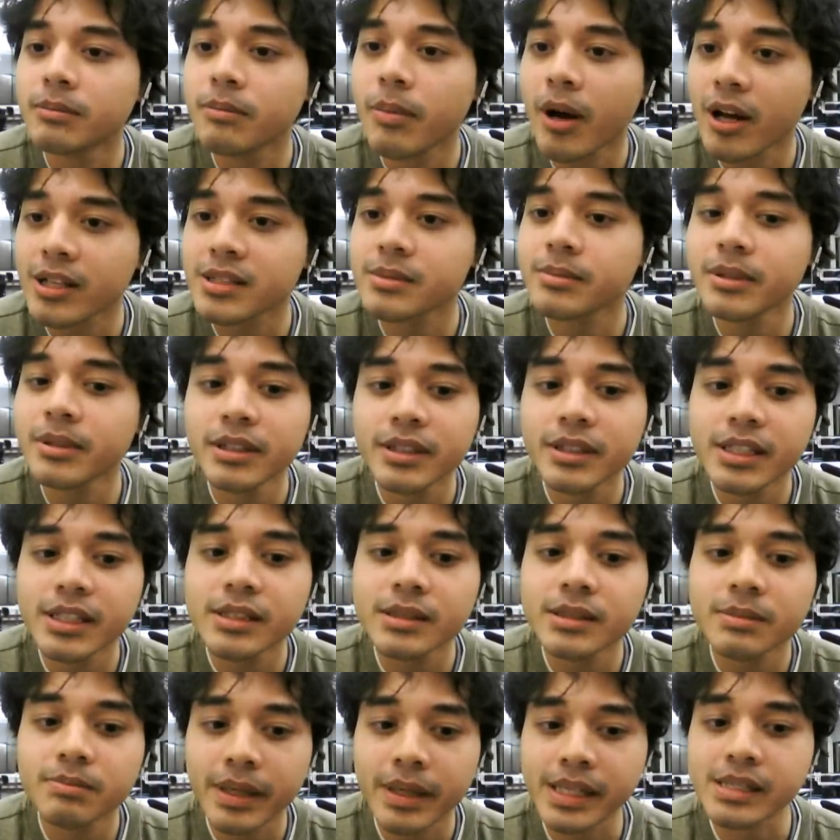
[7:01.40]

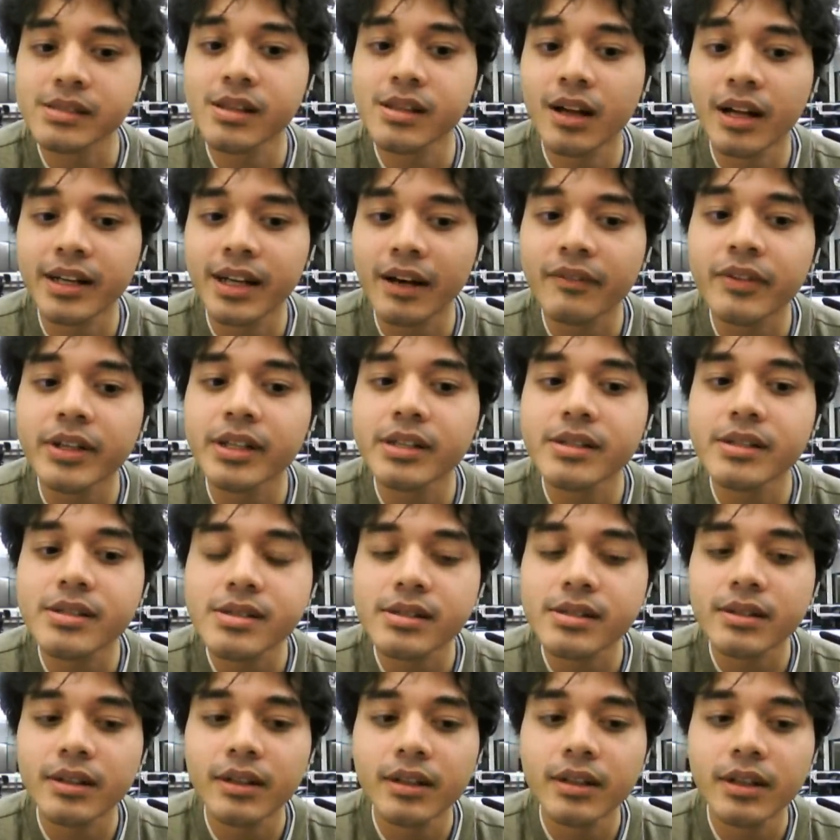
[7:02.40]
possibilities based on
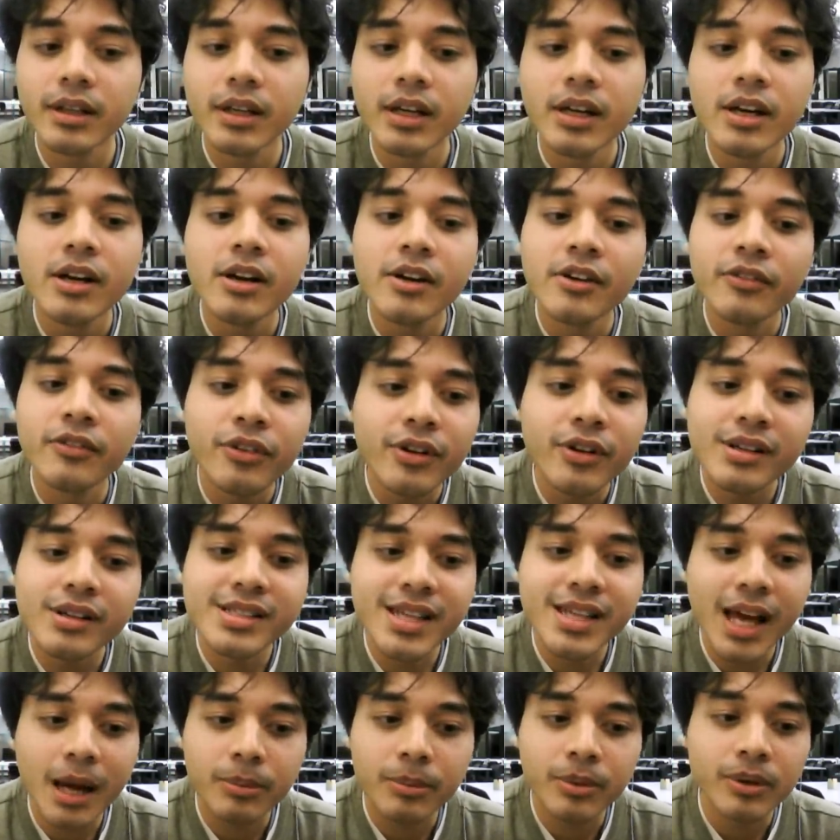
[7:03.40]
evidence. For
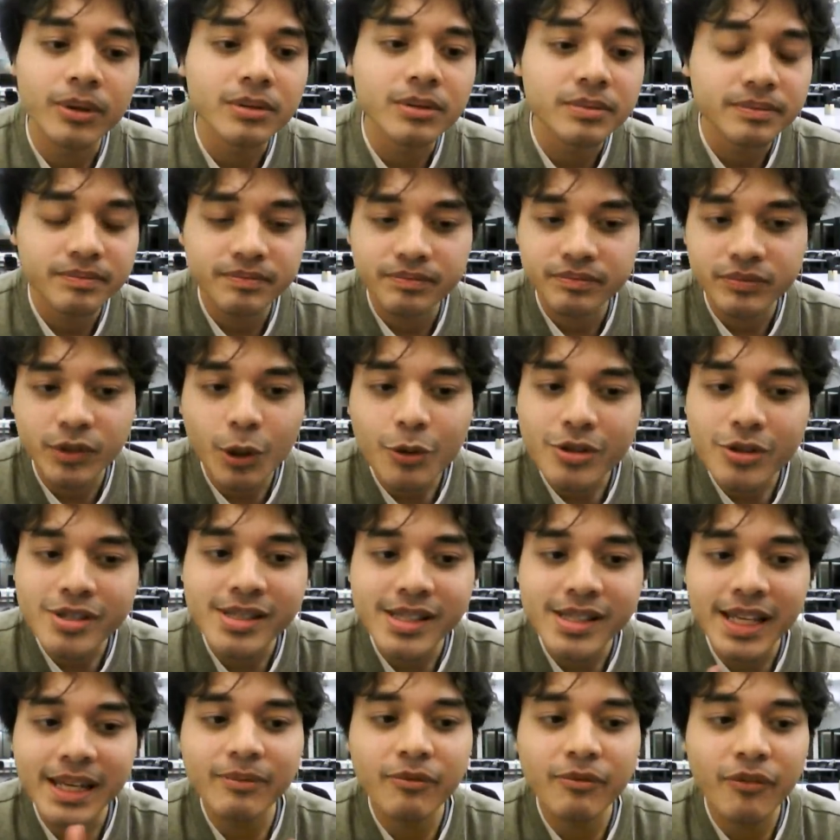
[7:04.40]
example, those
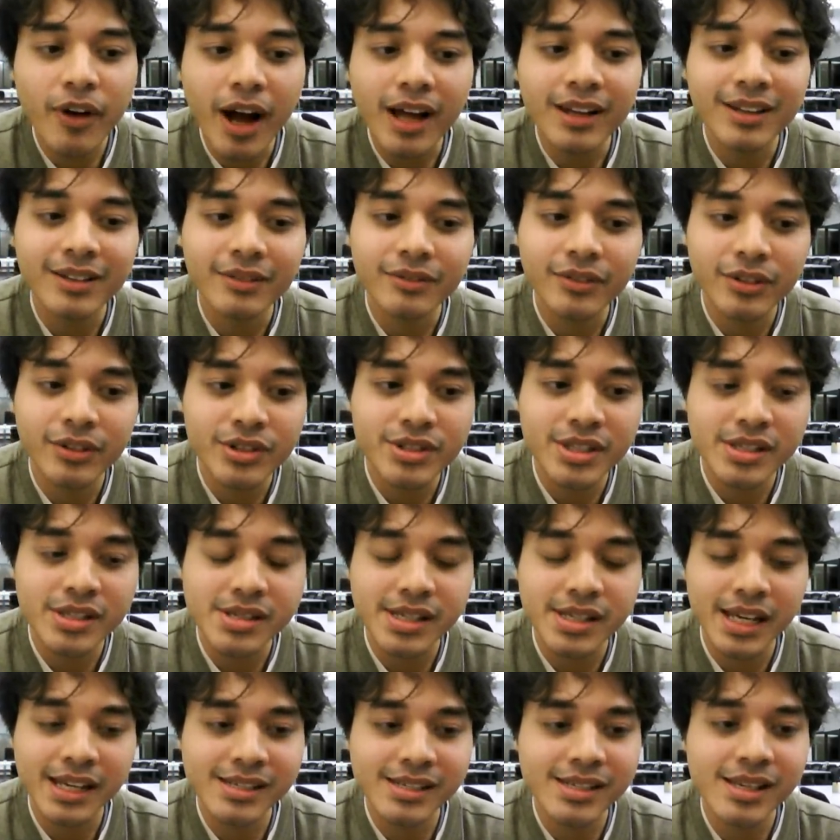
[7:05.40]
same violent
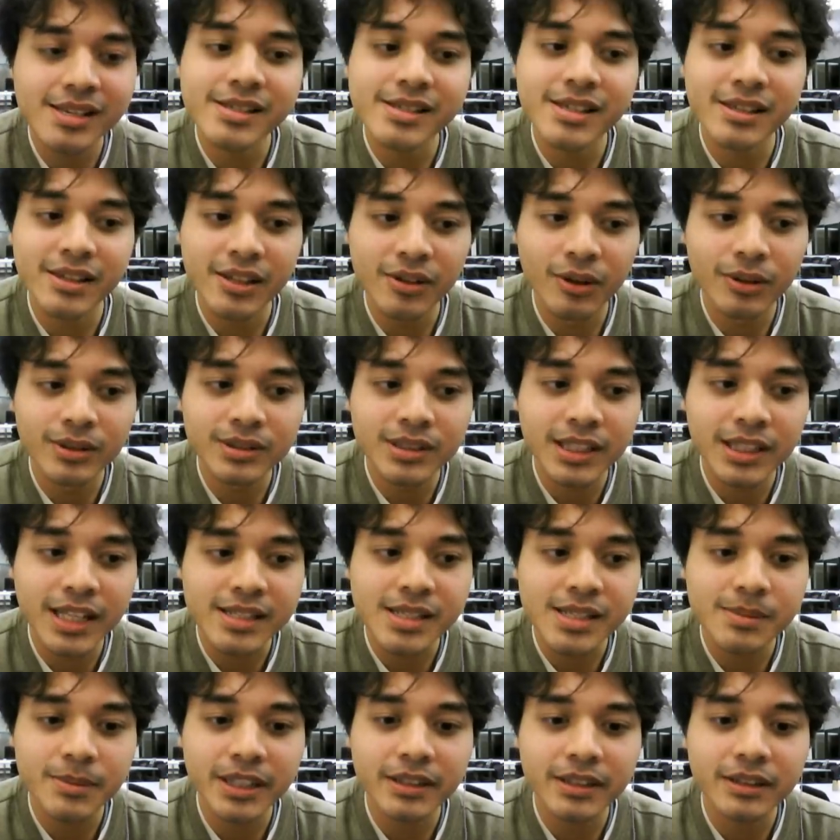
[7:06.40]
verses exist in the Old
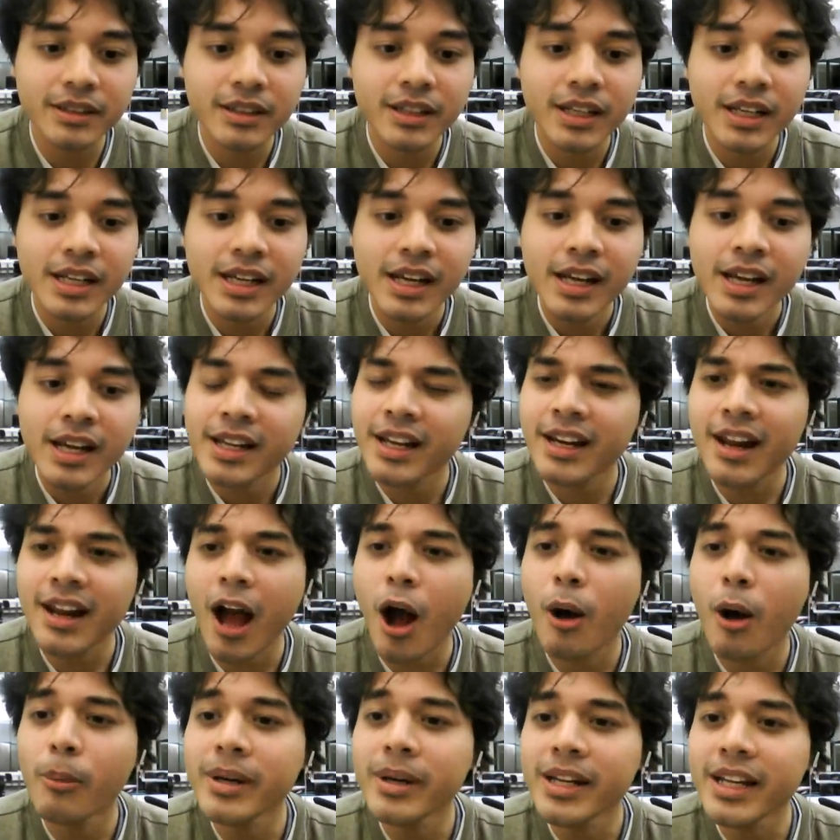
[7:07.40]
Testament. Yet
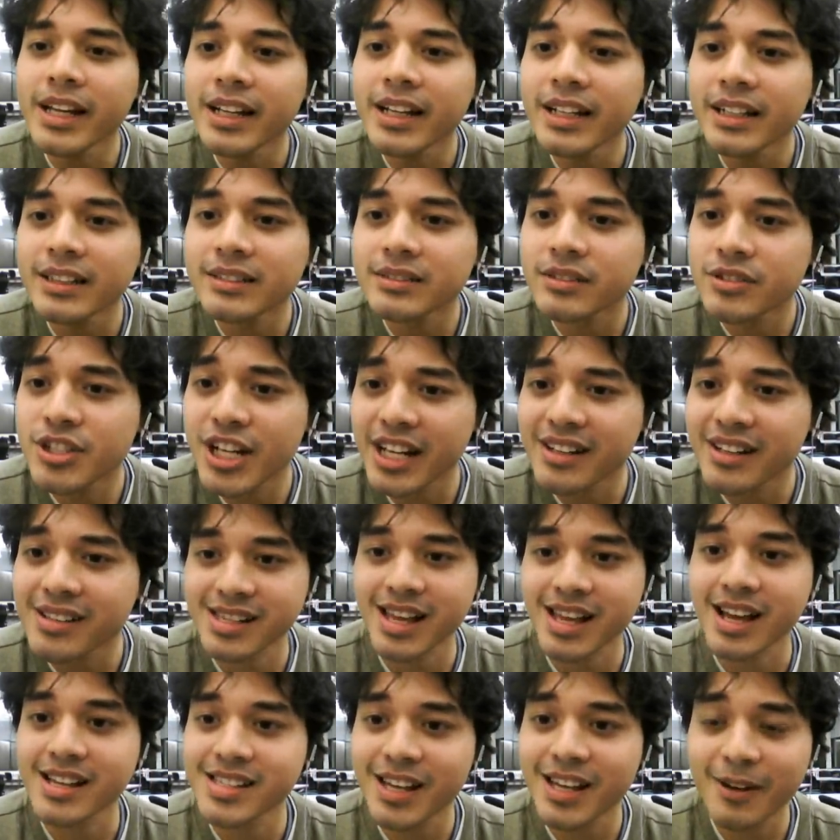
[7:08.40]
how many
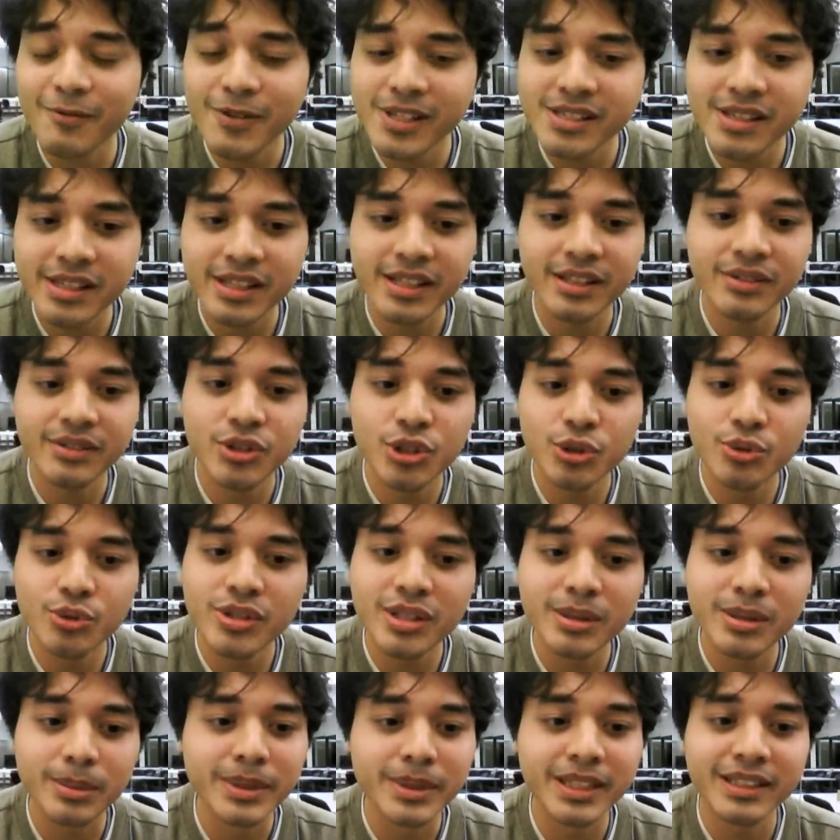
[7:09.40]
genocides have we seen
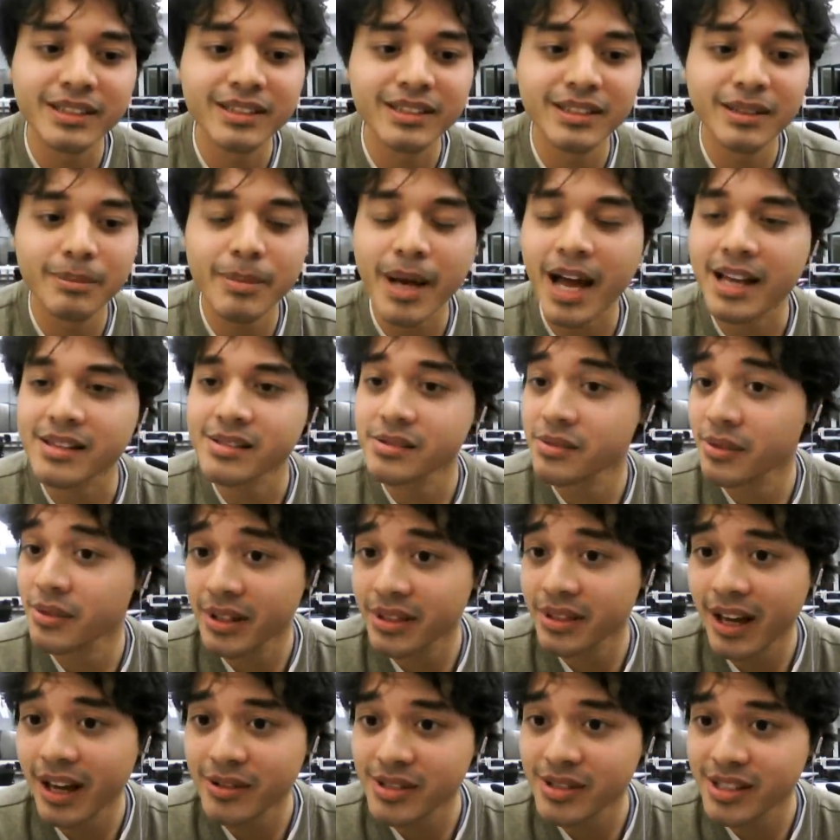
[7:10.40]
Jews commit in the past
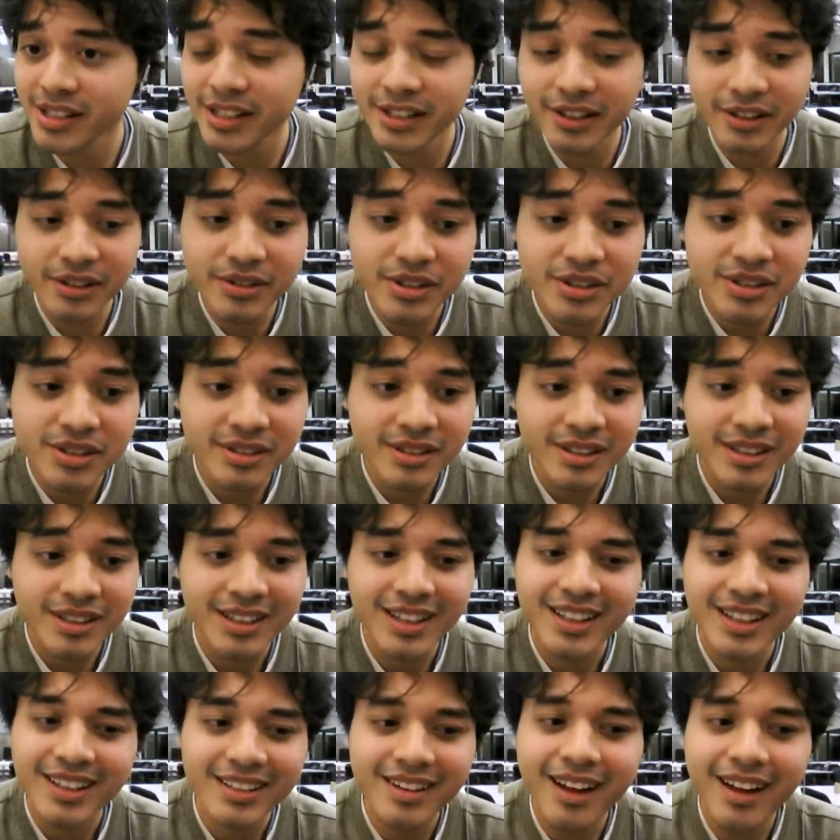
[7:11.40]
3,000 years?
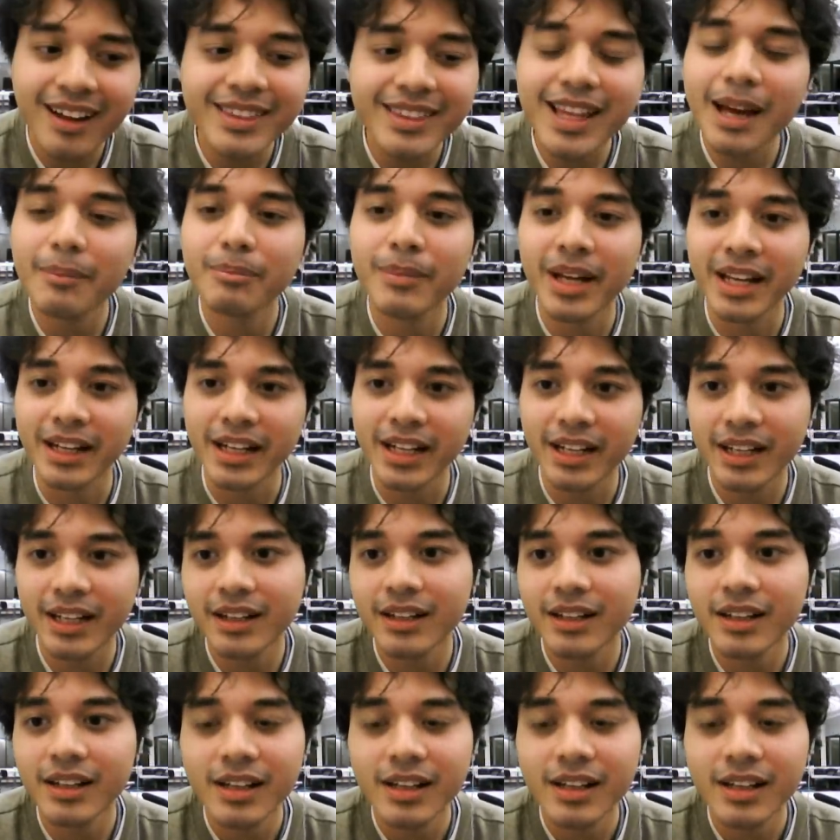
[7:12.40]
Not that many.